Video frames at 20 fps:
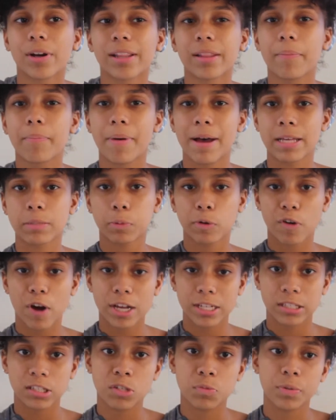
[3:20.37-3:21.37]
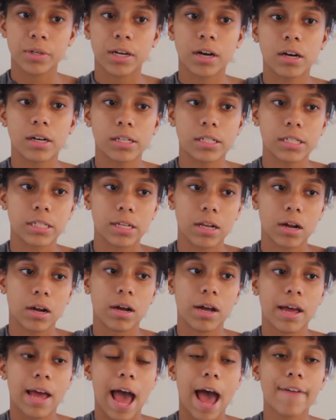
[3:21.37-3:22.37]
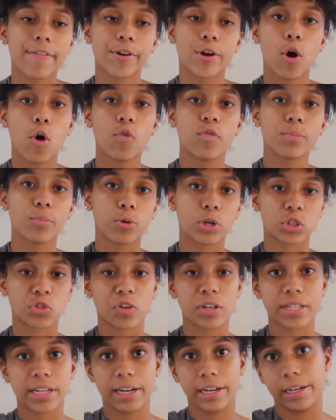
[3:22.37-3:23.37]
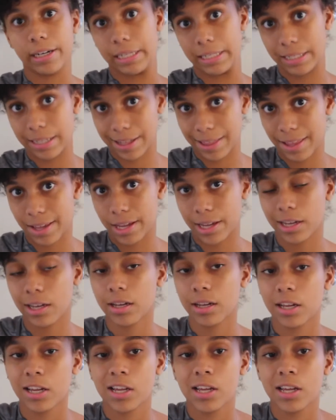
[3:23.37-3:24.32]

the best porosities, because having over moisturized hair is a thing.